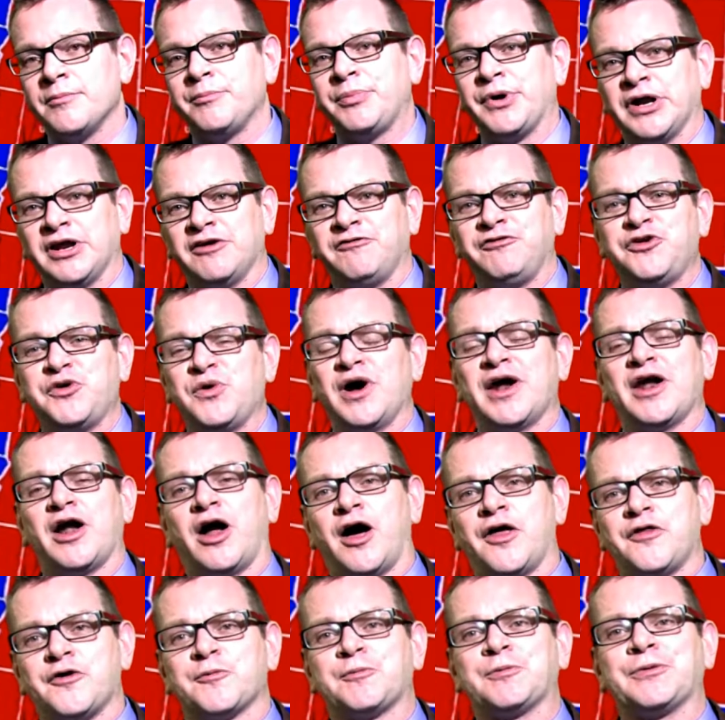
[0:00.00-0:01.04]
But if you had
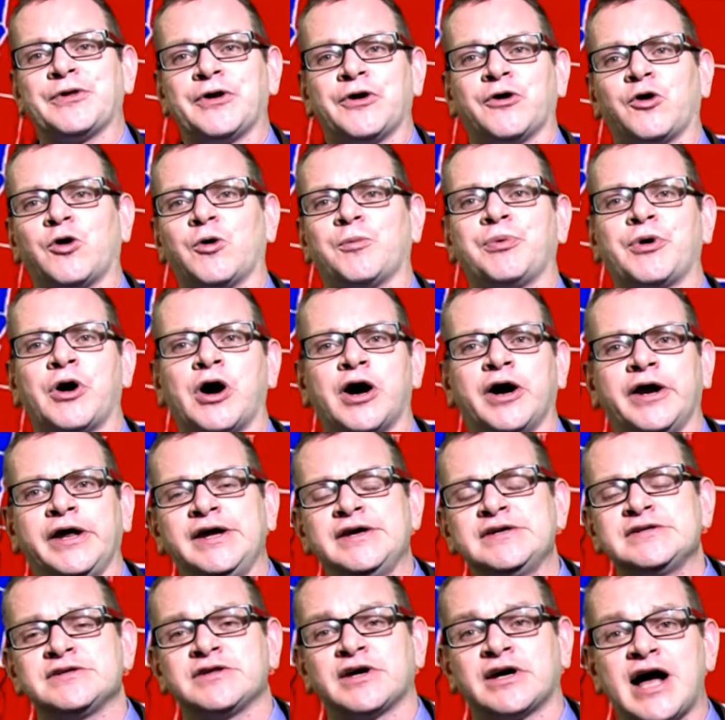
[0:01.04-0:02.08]
other political
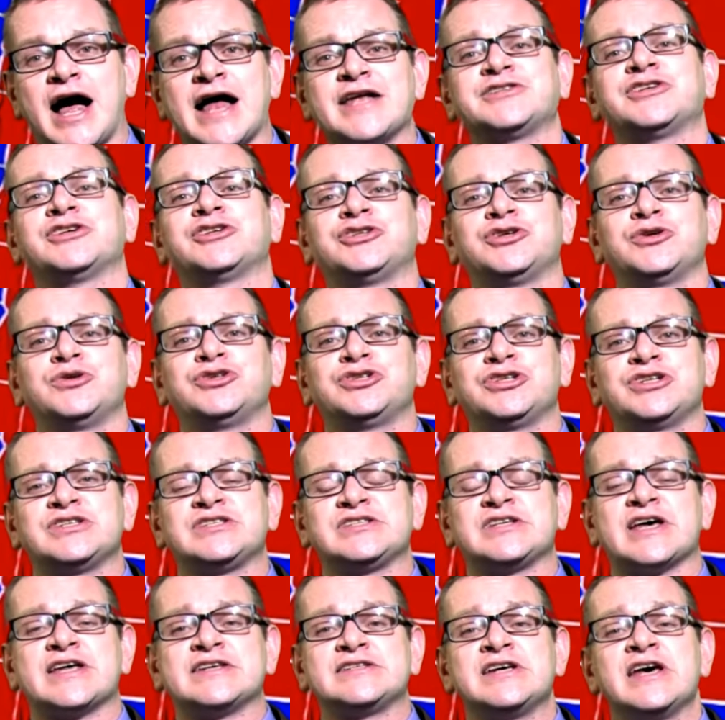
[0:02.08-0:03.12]
parties, the Constitution
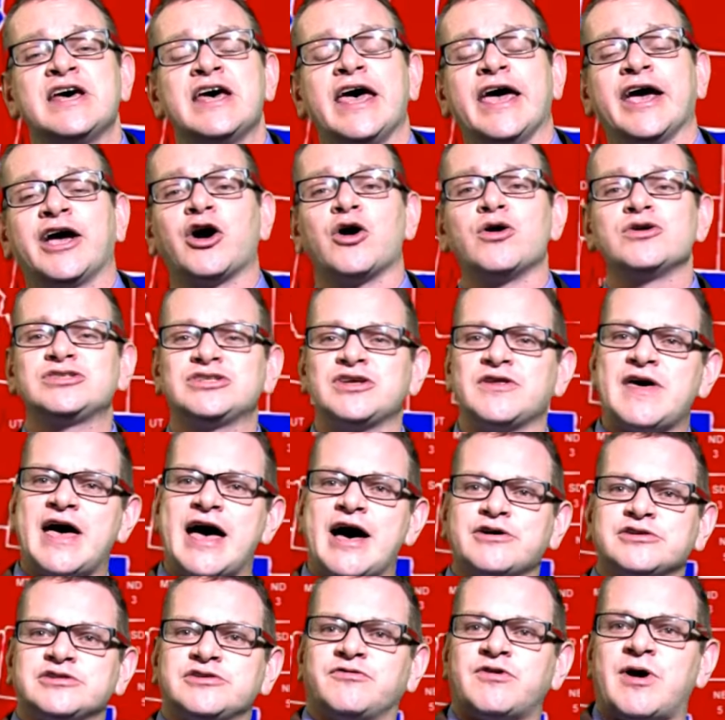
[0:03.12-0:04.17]
says it goes to the
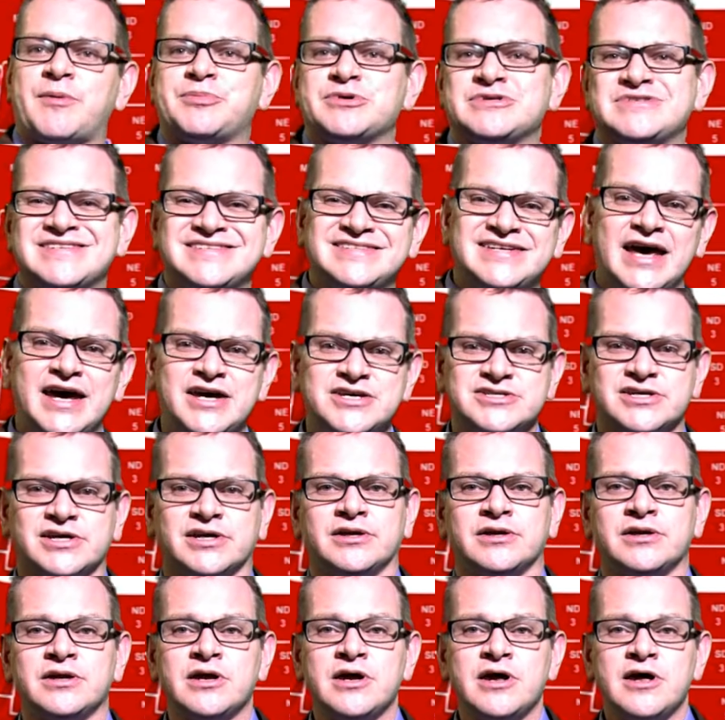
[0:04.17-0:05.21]
House of
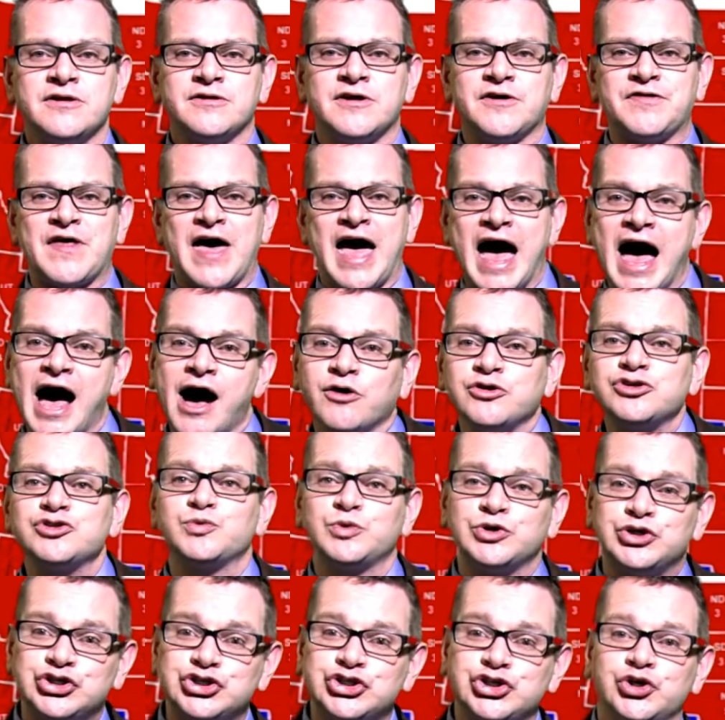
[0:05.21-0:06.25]
Representation, that the
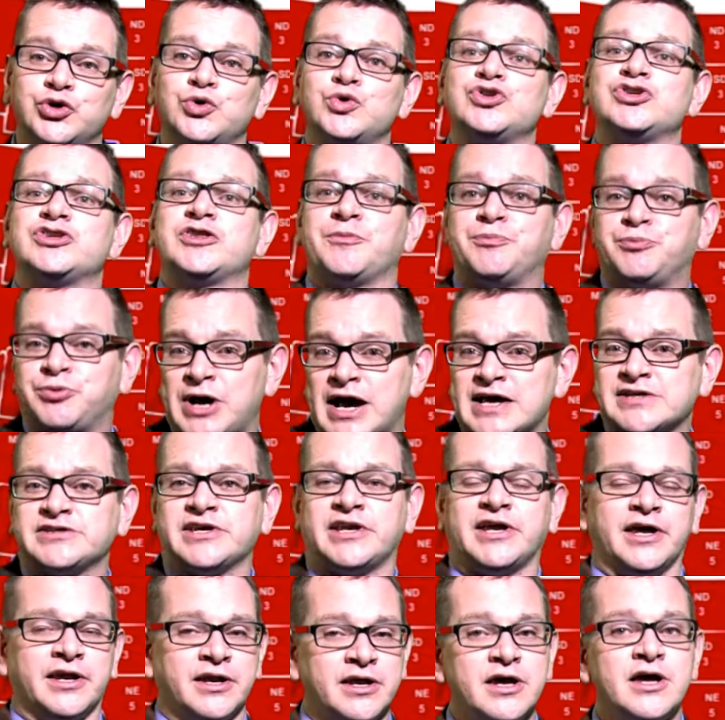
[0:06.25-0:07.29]
House would choose the
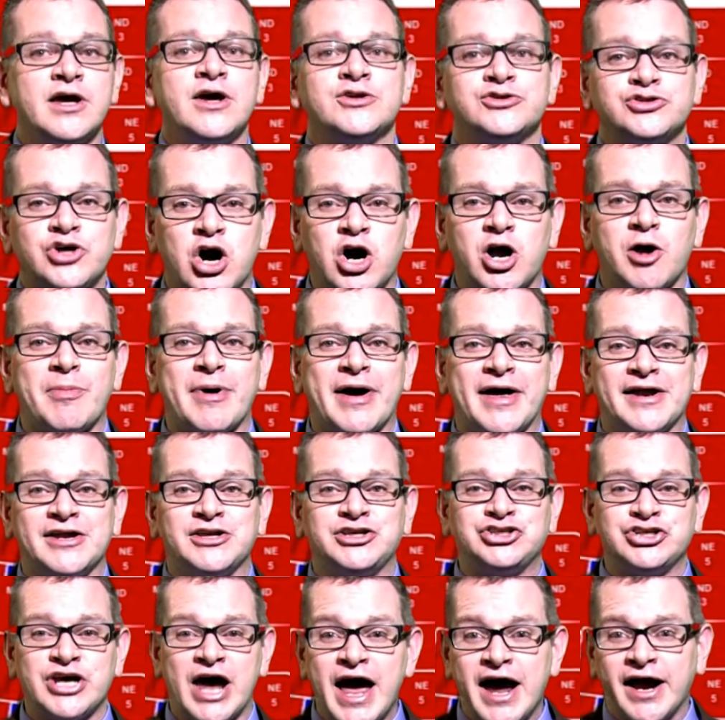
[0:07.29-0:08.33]
president. Talk about
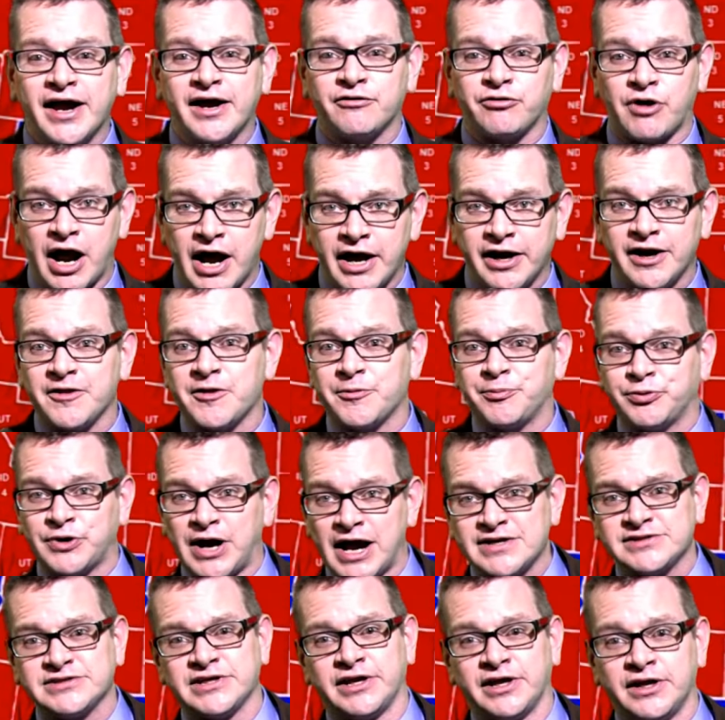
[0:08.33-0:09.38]
a check, right, on the
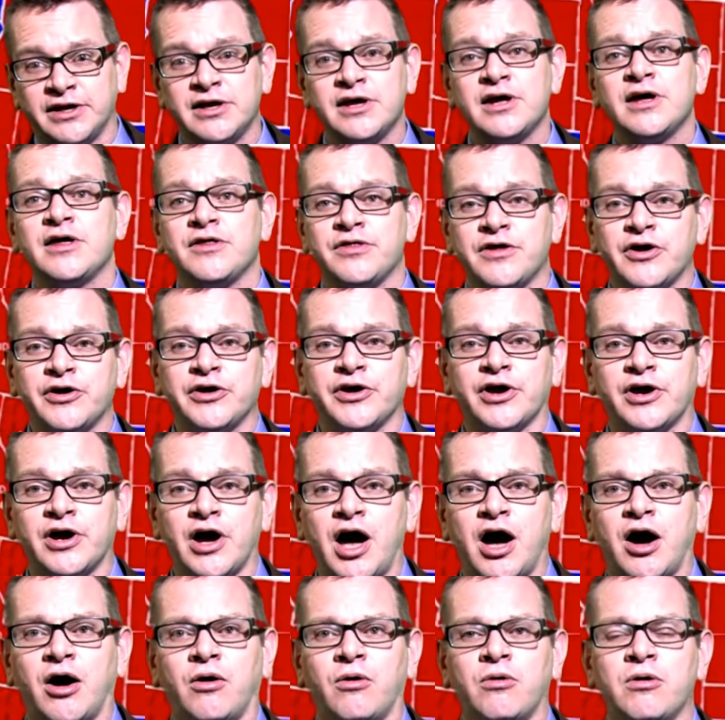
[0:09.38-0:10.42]
president. There you
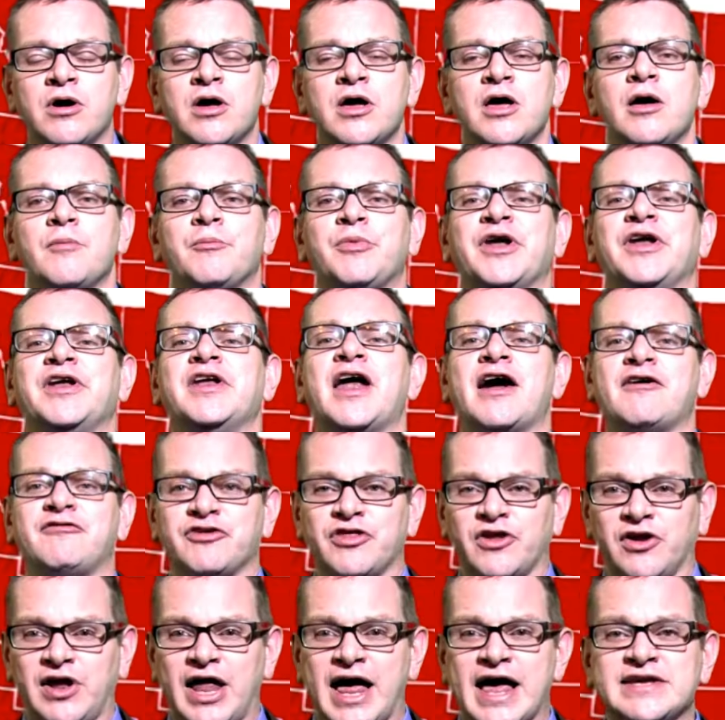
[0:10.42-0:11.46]
go. But
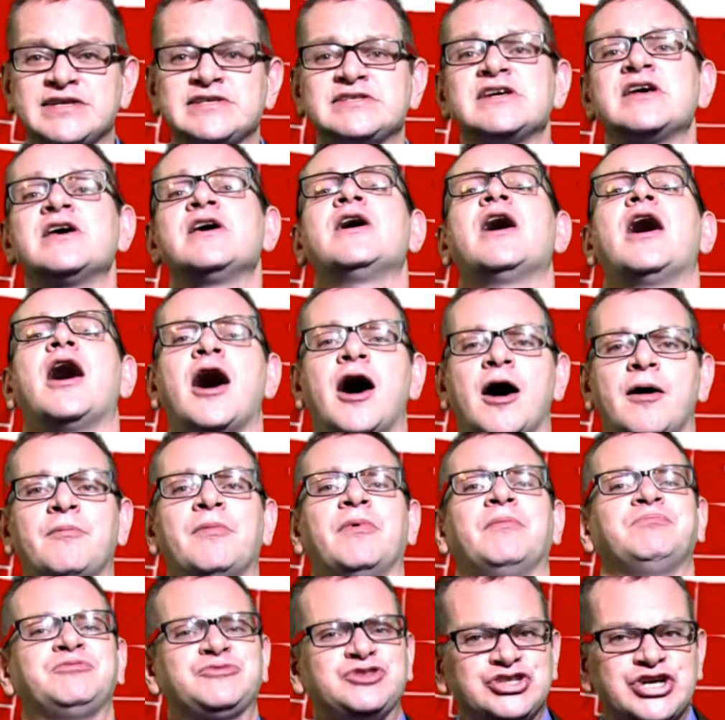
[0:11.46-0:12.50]
nevertheless,
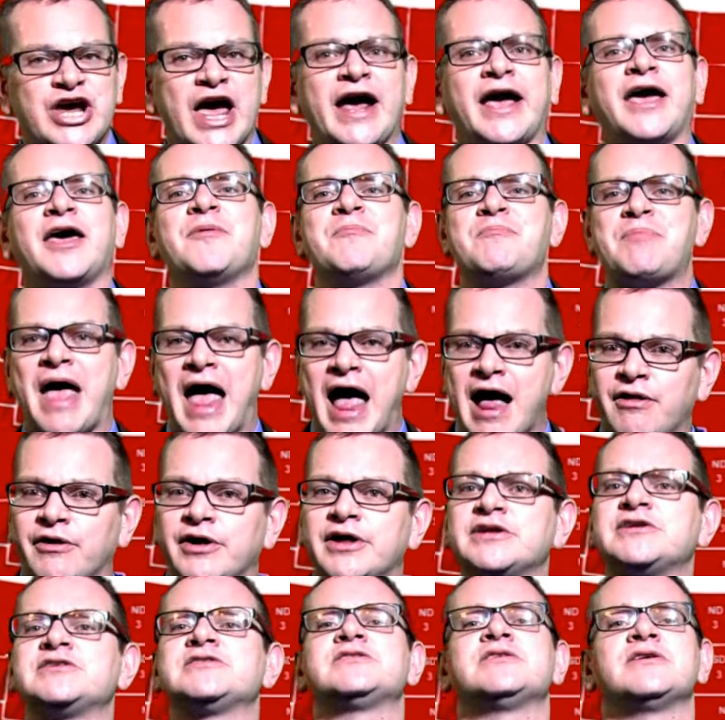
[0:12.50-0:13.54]
um, check and
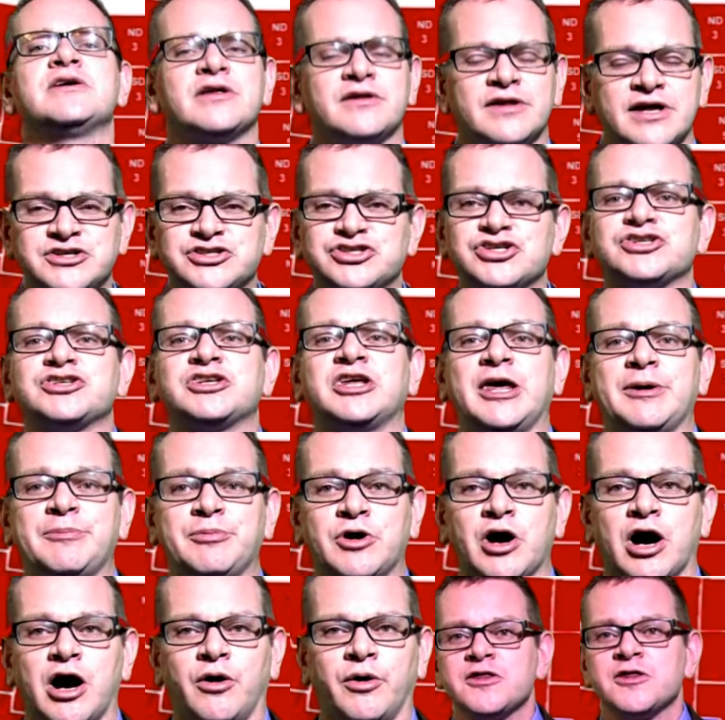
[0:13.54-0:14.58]
balance. Let's just
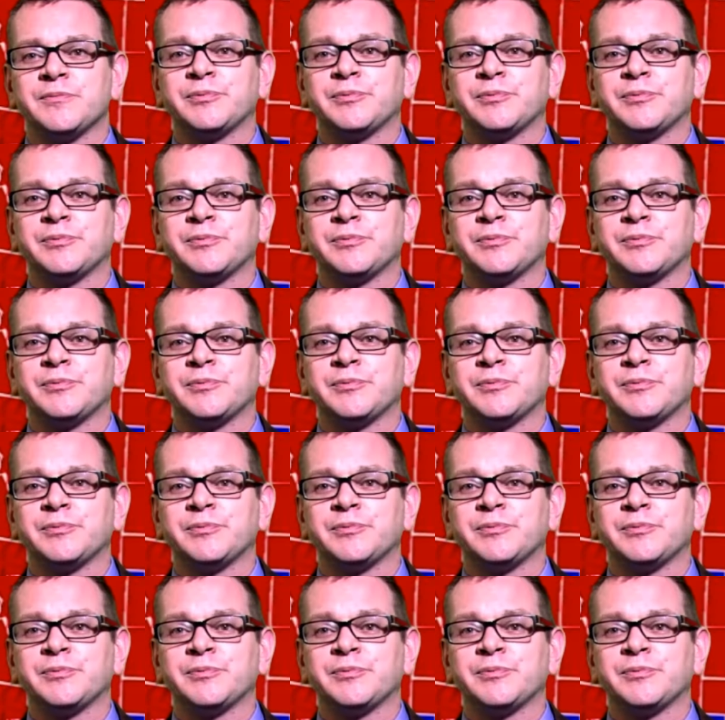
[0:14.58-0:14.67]
keep going.